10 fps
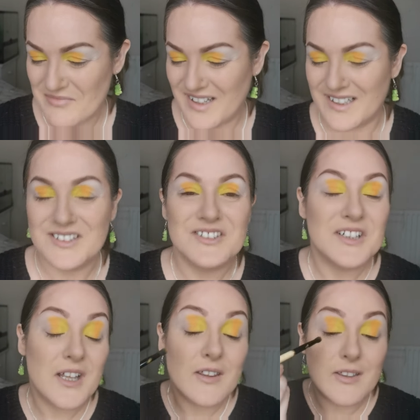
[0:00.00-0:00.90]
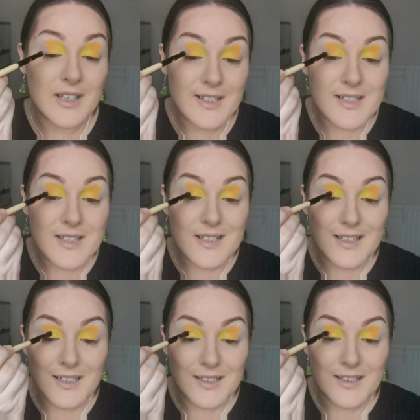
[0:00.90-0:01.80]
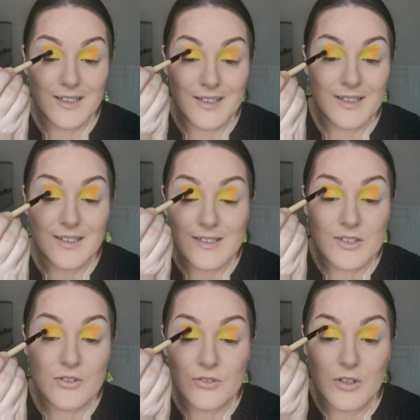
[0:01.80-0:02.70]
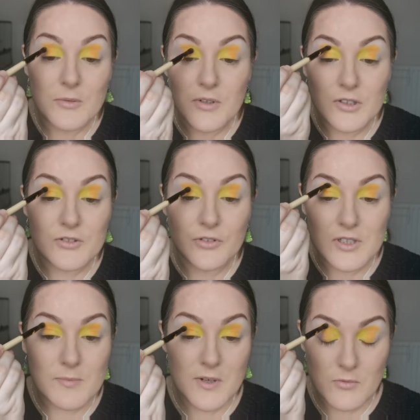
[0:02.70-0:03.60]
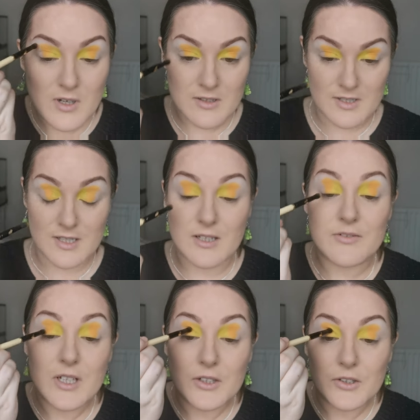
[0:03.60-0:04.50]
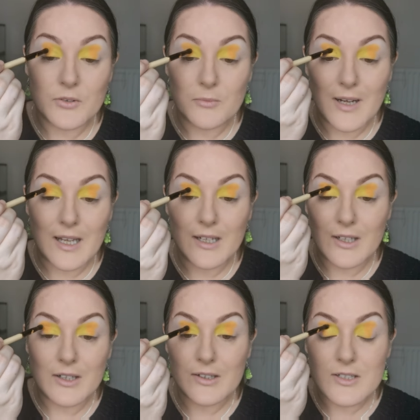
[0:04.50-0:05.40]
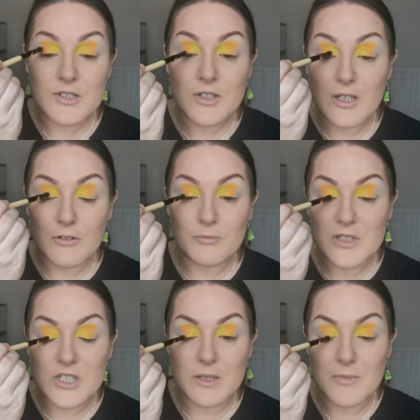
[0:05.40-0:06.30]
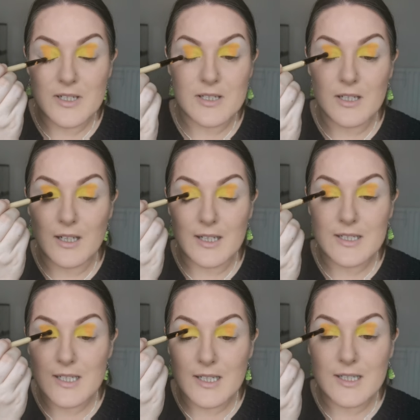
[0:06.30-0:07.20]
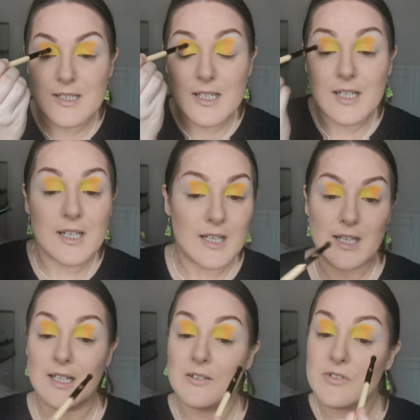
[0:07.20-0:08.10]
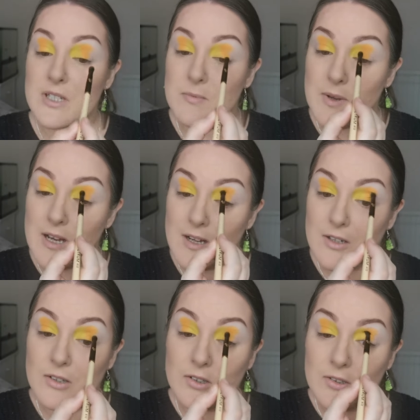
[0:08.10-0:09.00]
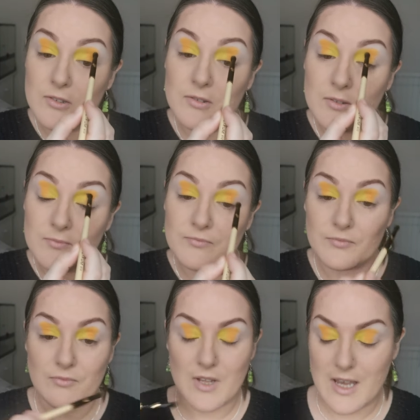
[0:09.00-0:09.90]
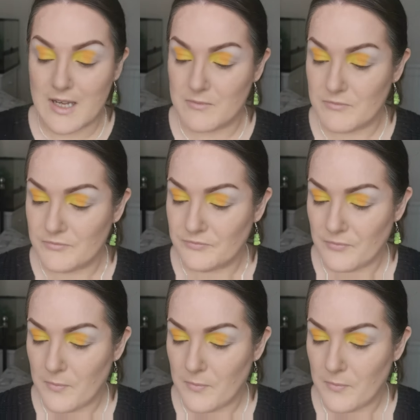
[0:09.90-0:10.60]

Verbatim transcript: but this is so beautiful. And it's been a while since I've done an all matte look because I do love my shimmers and glitters. I love to sparkle. Um,